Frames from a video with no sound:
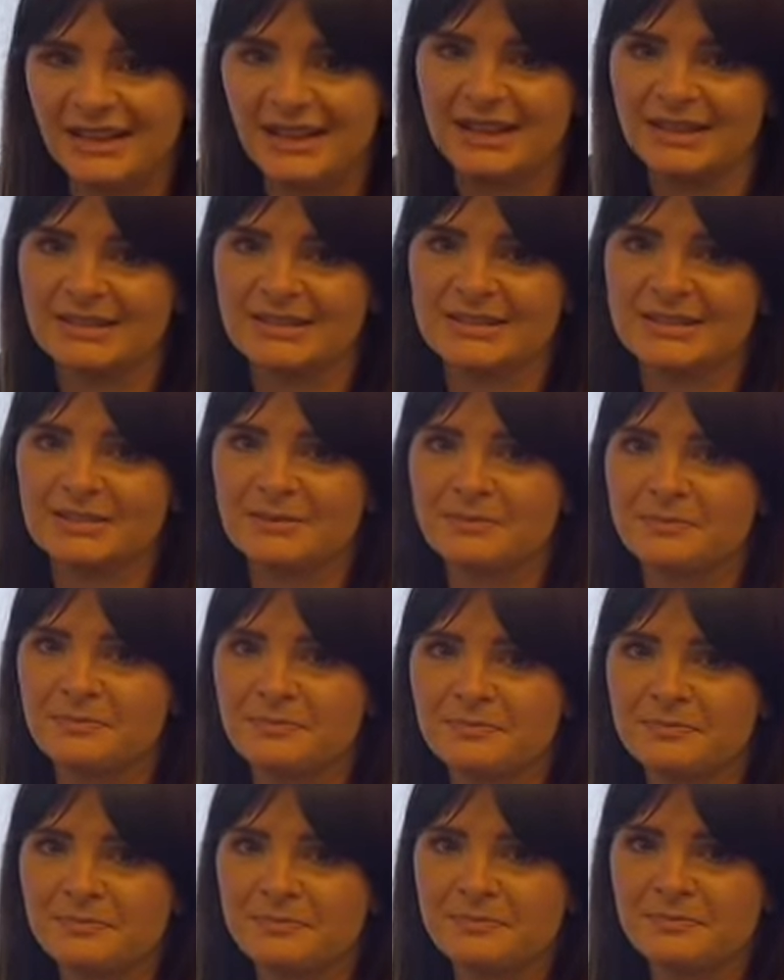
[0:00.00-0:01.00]
is?
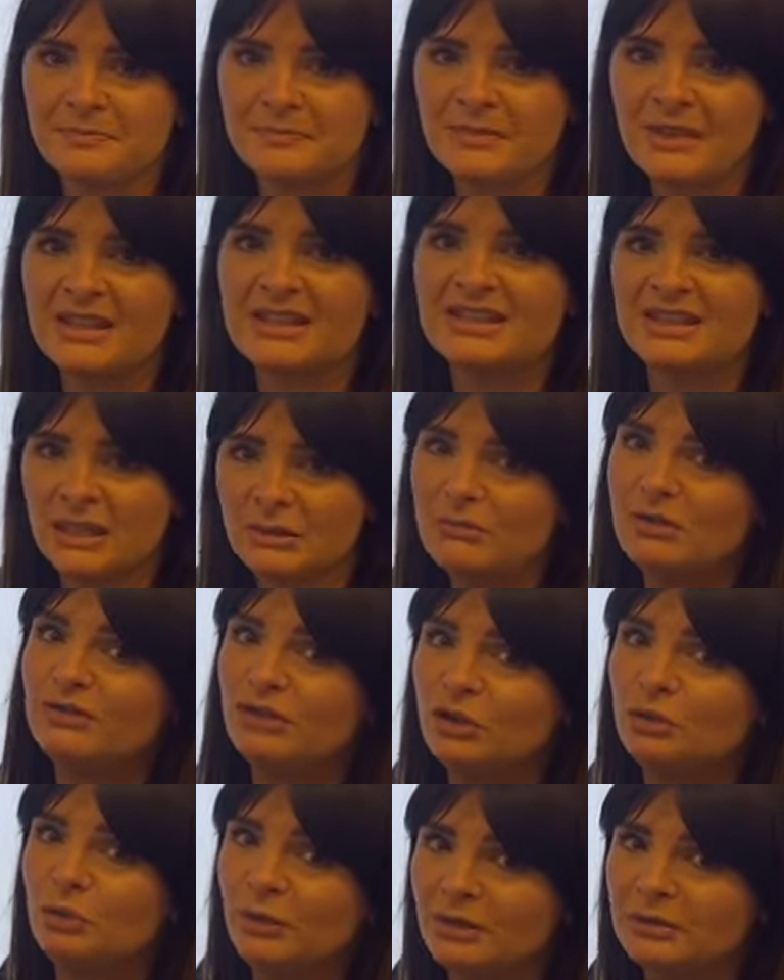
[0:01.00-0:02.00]
Some of
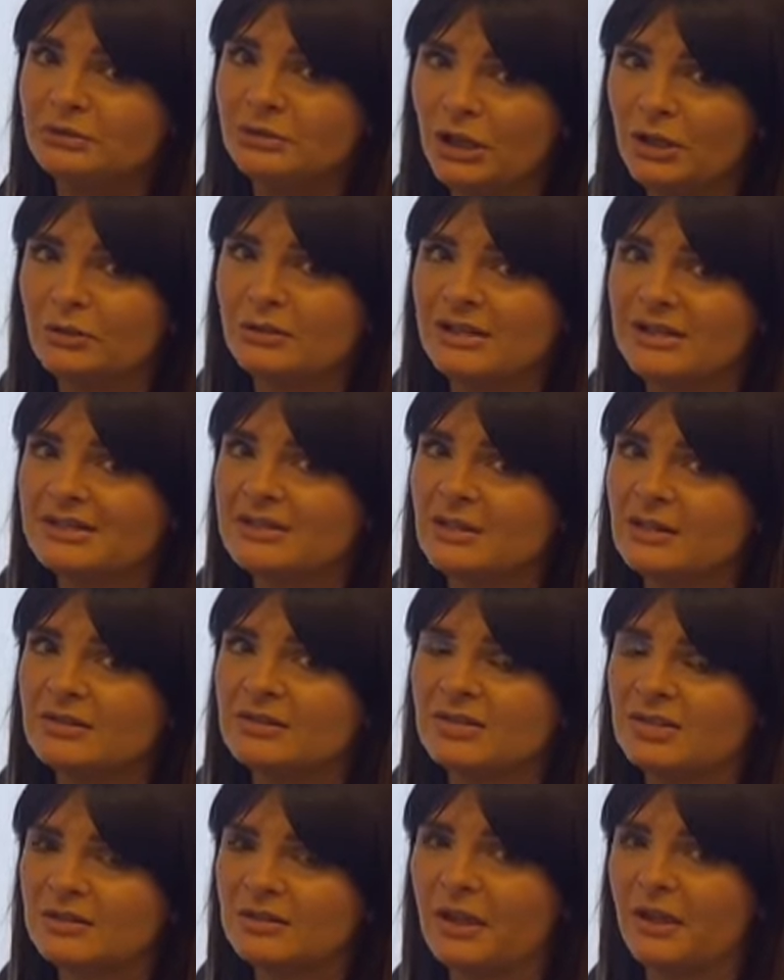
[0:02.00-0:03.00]
you will know this
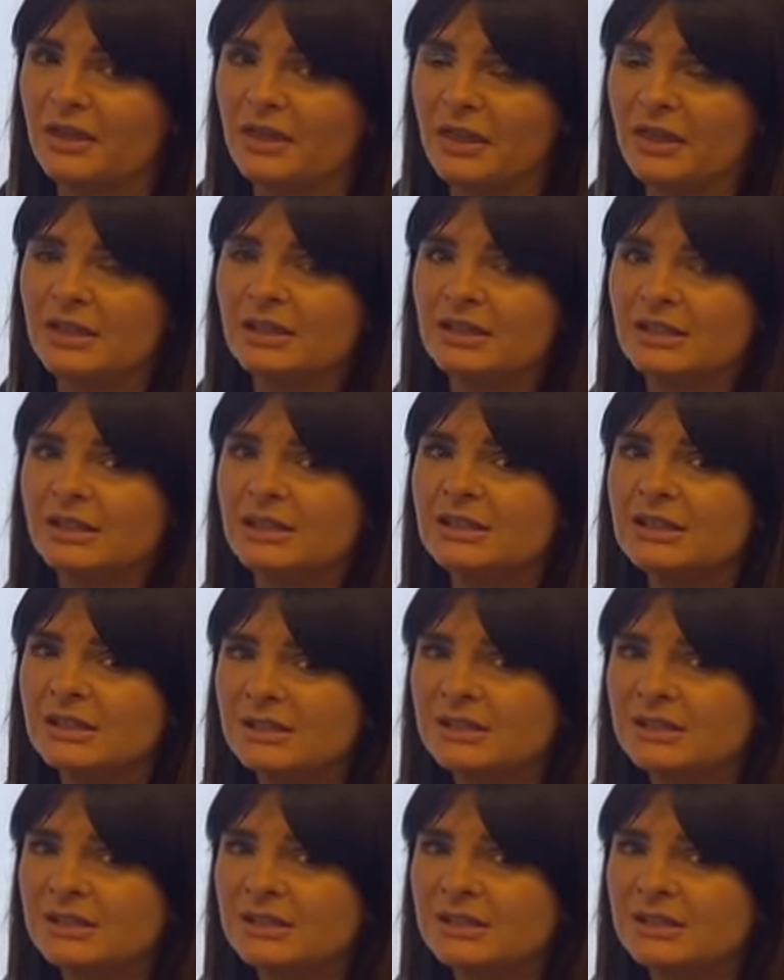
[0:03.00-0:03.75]
answer, I think.